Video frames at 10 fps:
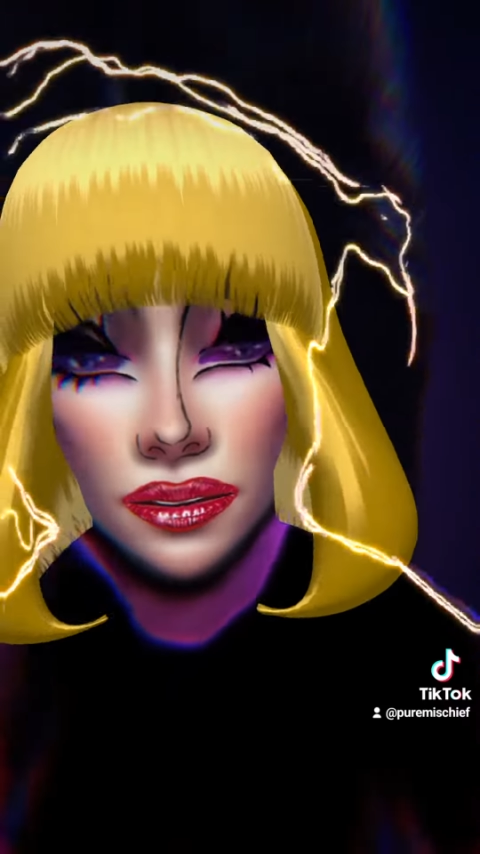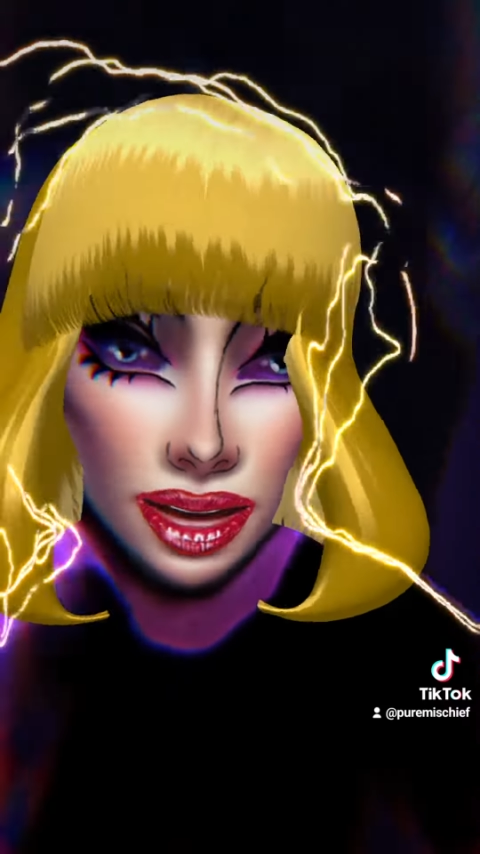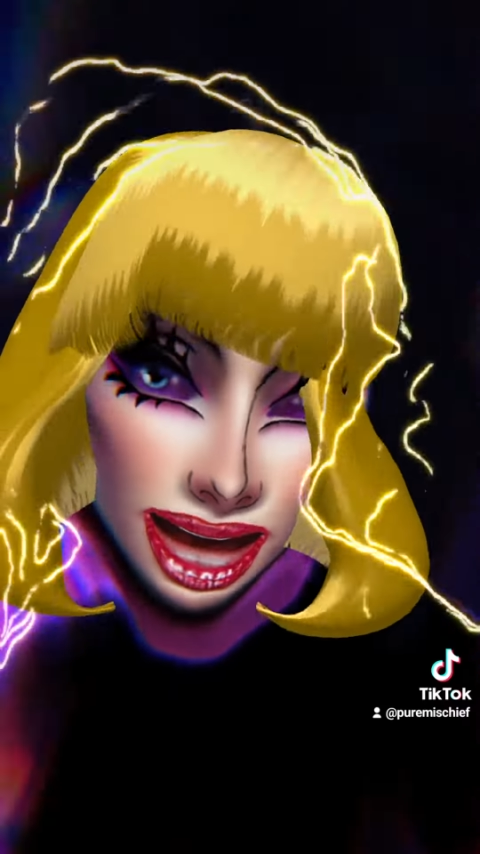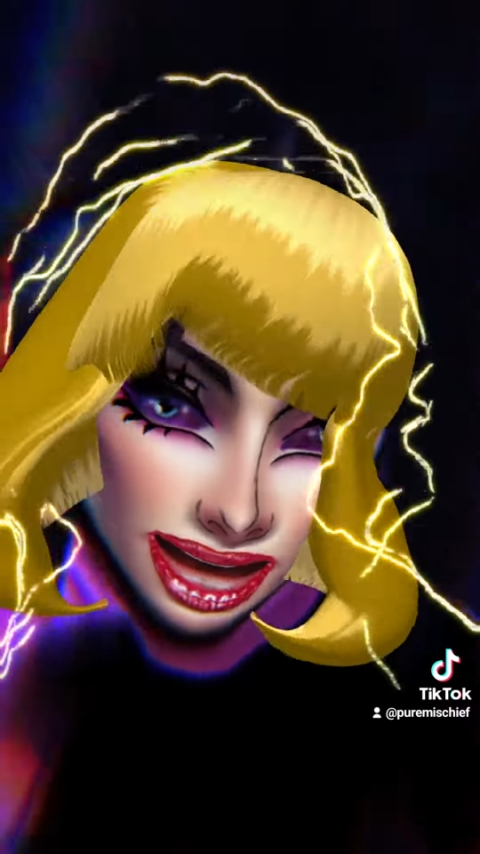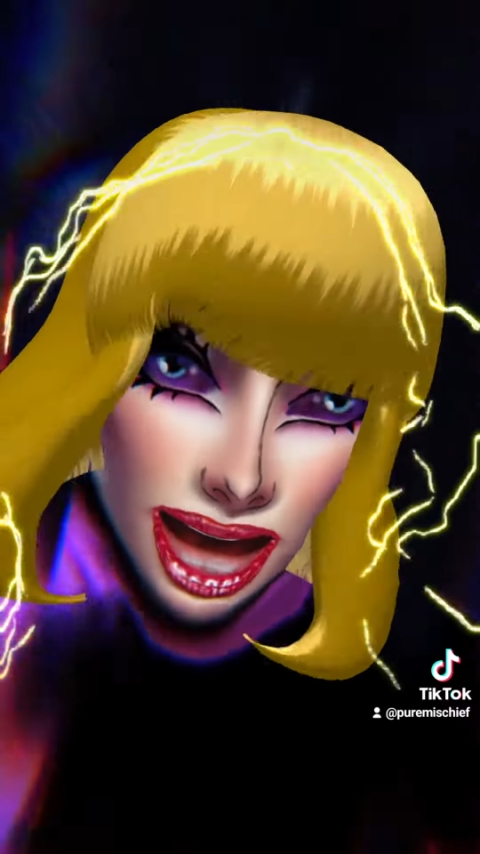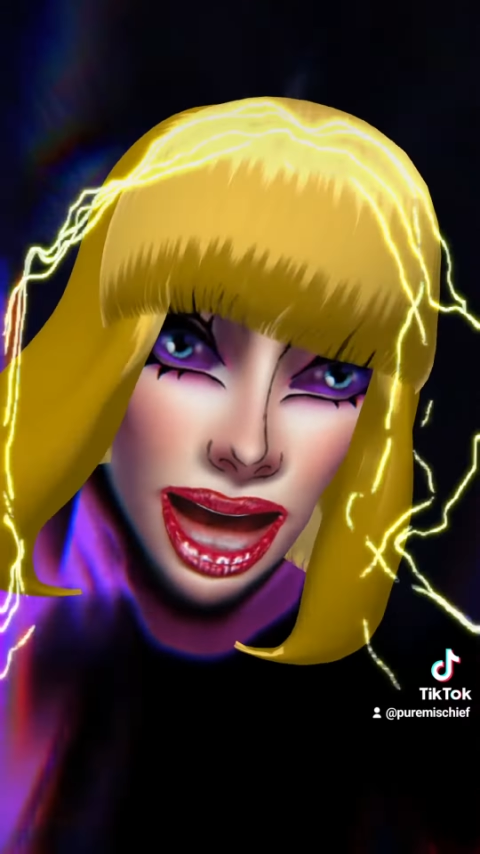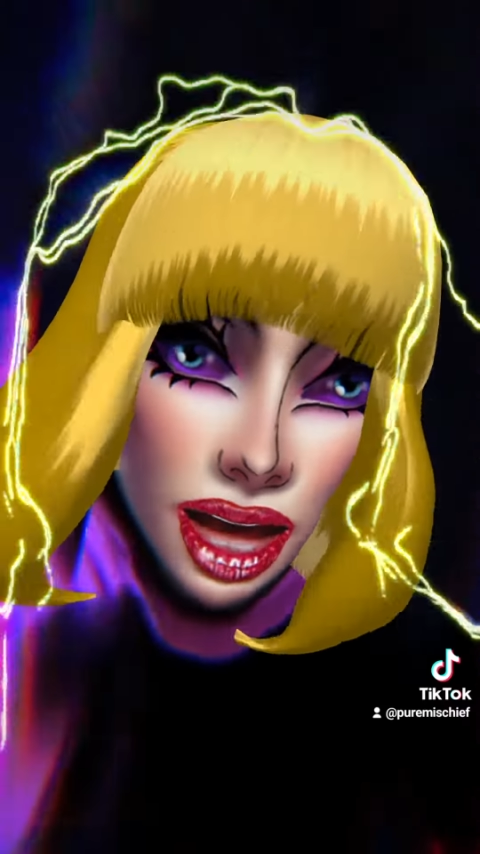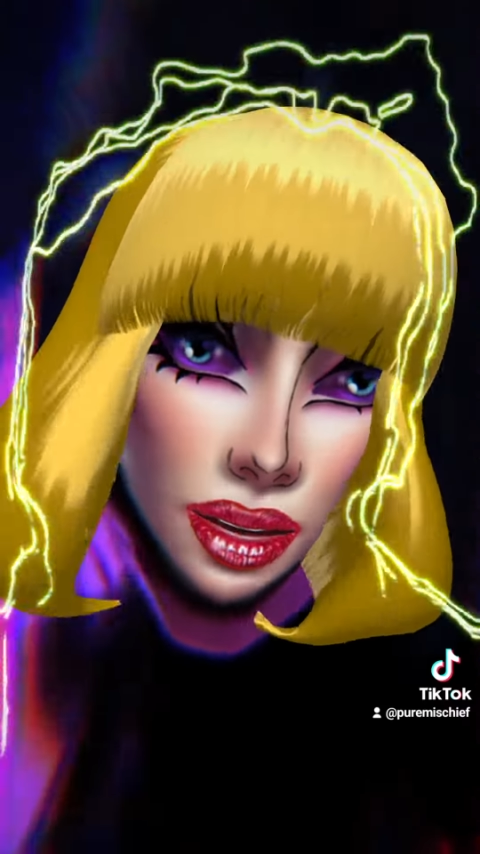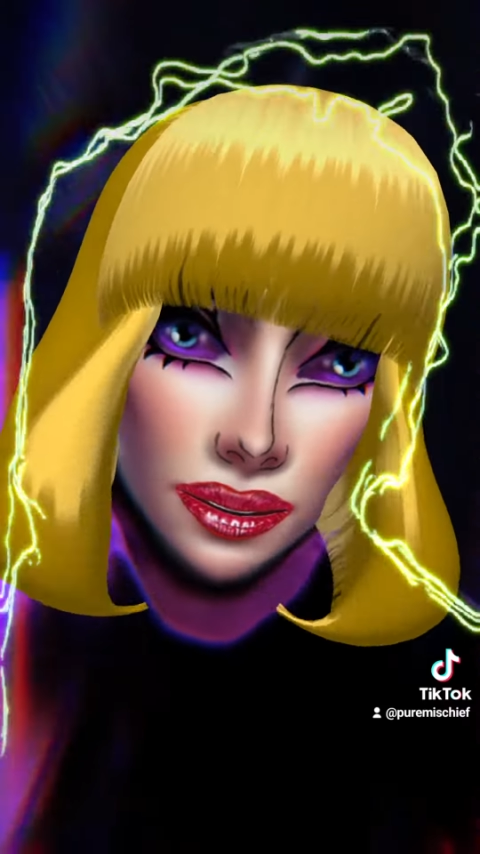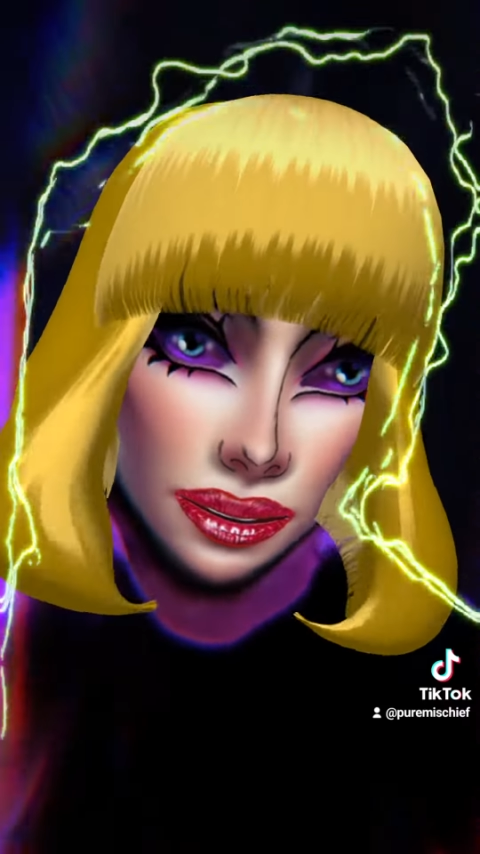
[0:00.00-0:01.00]
for the
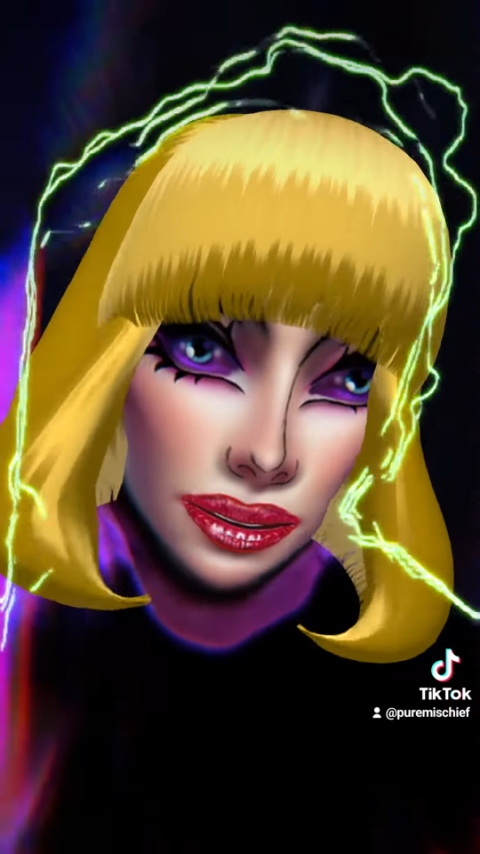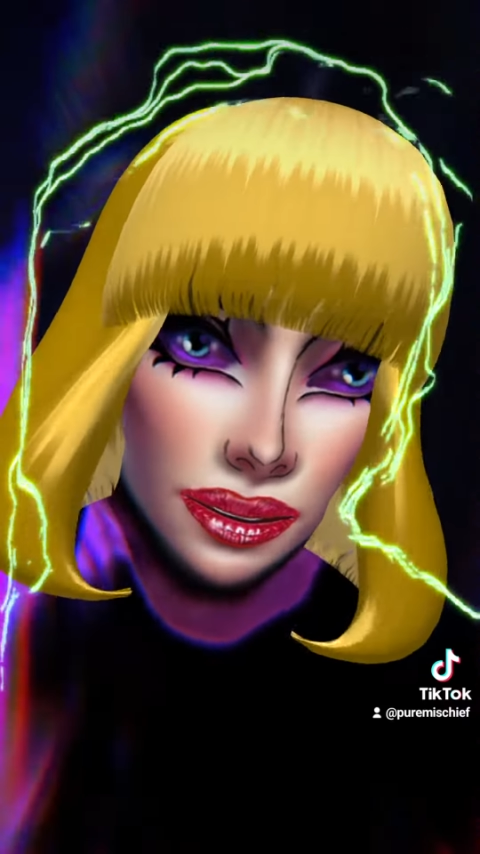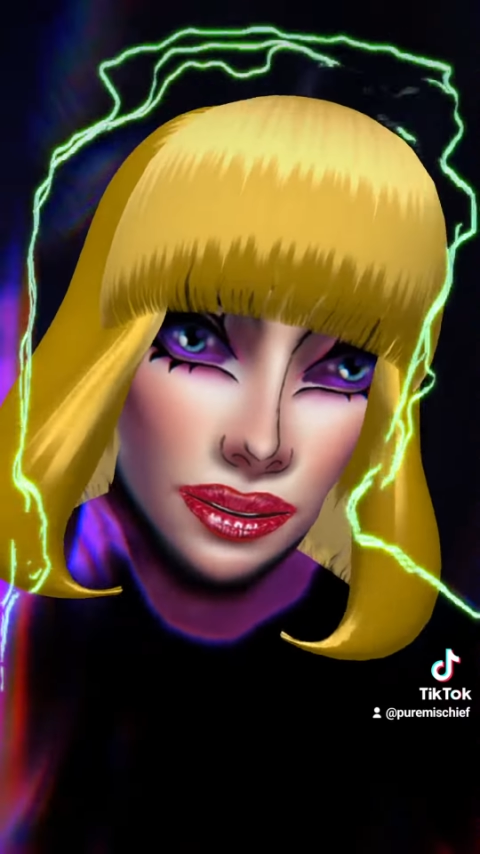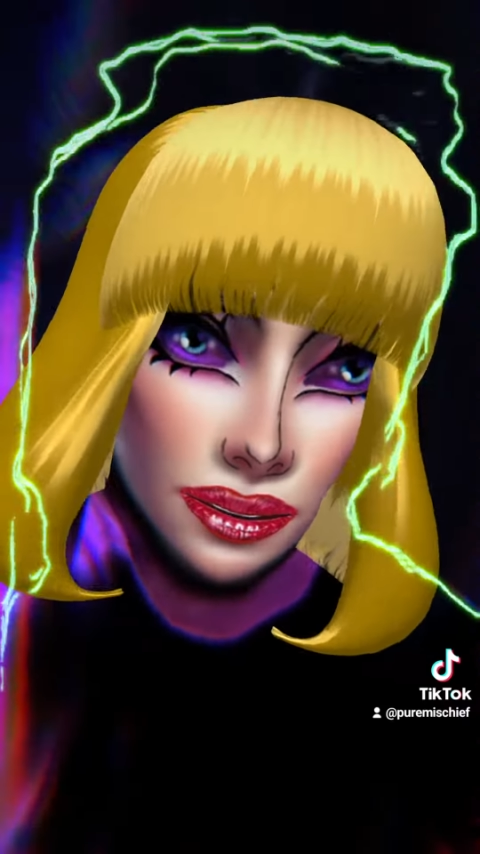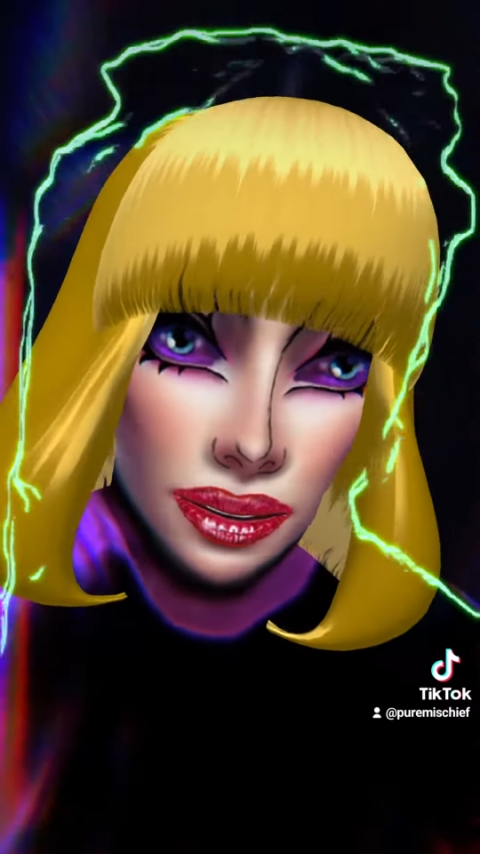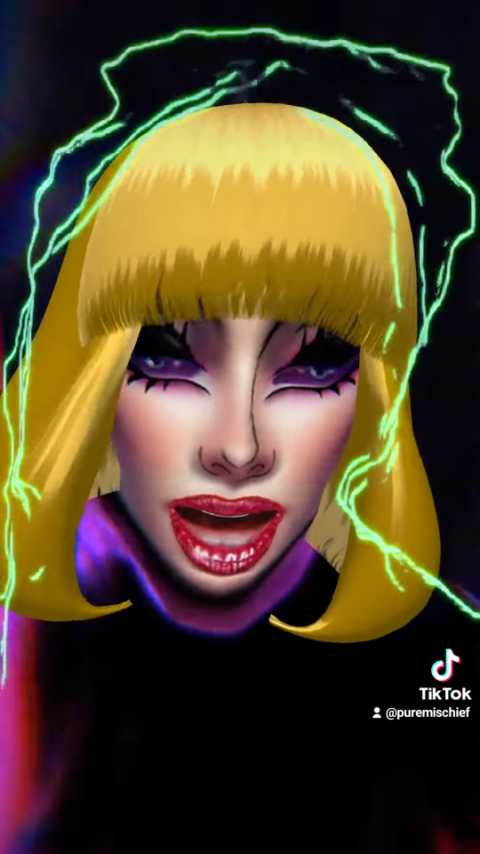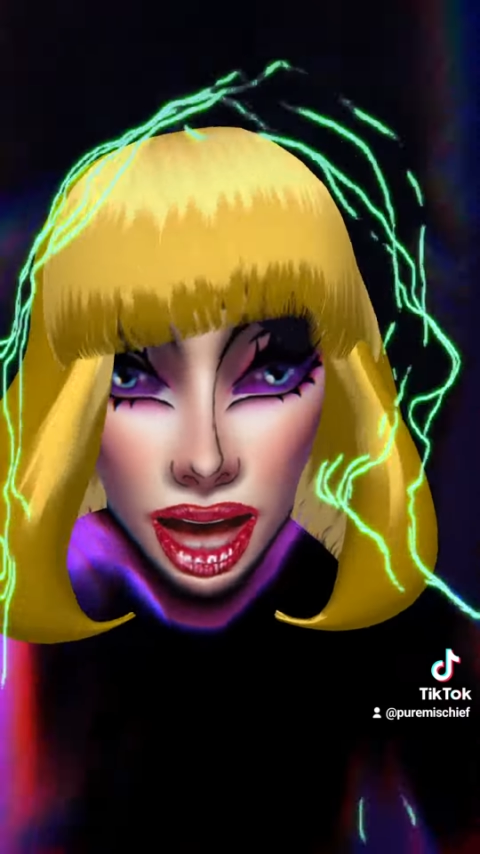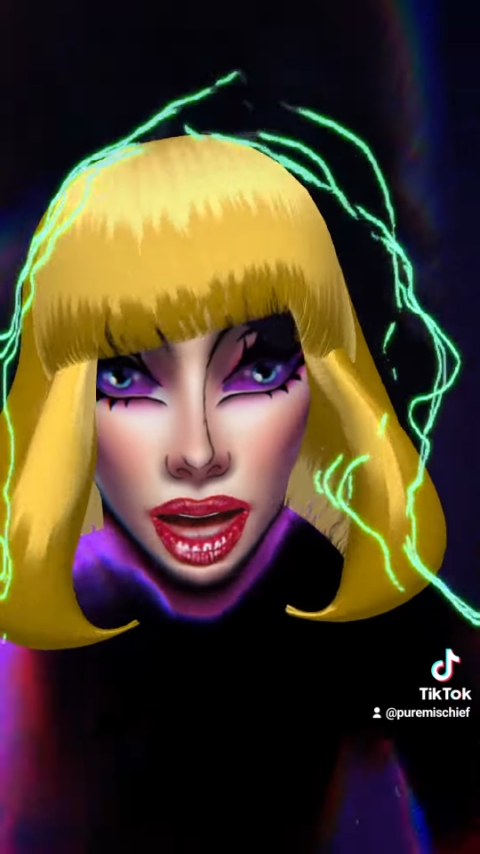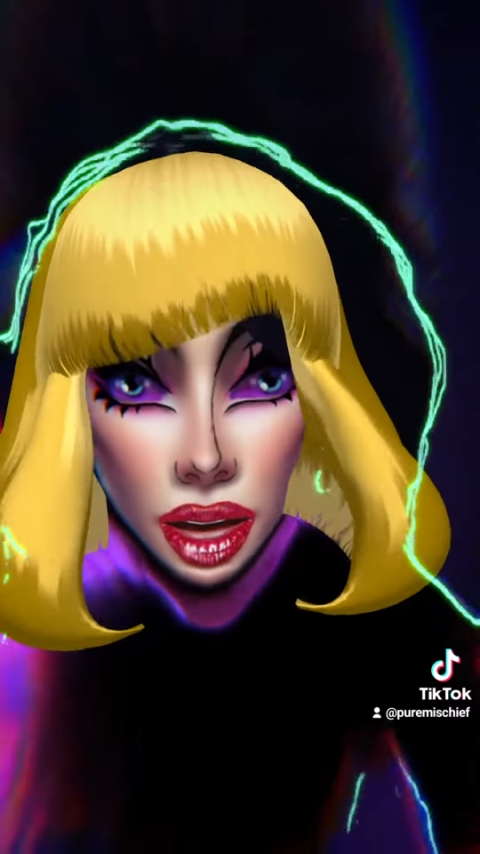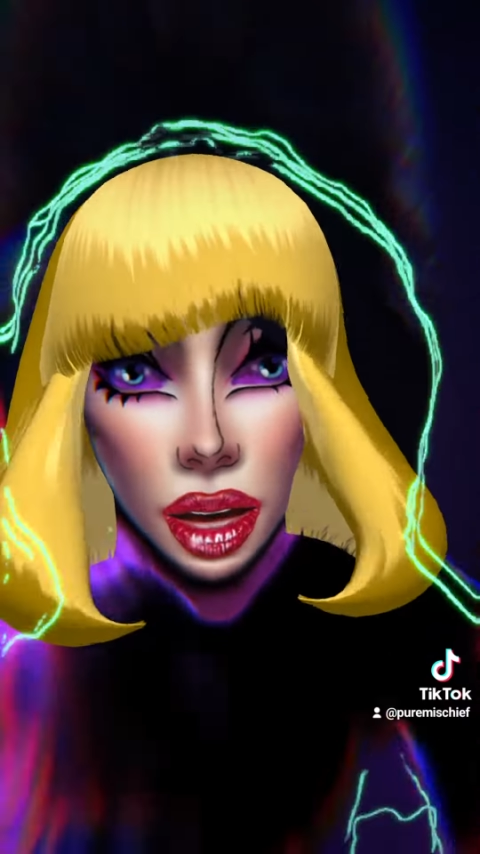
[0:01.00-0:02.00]
snitch.
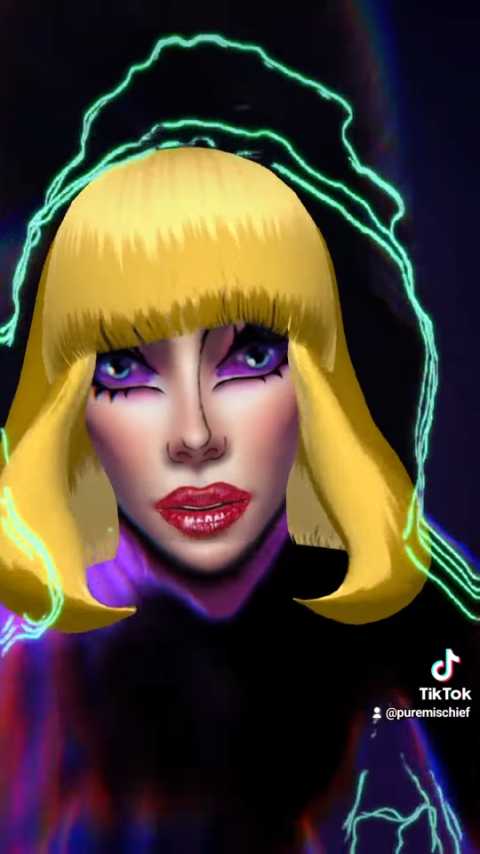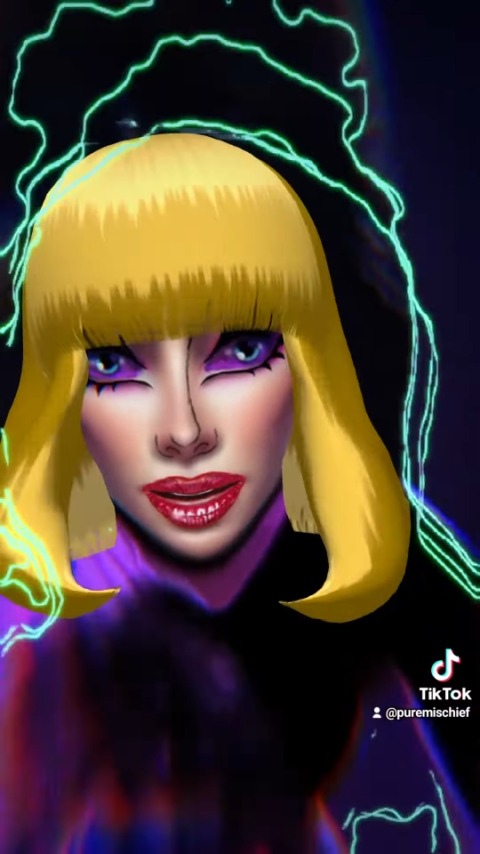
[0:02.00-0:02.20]
You know,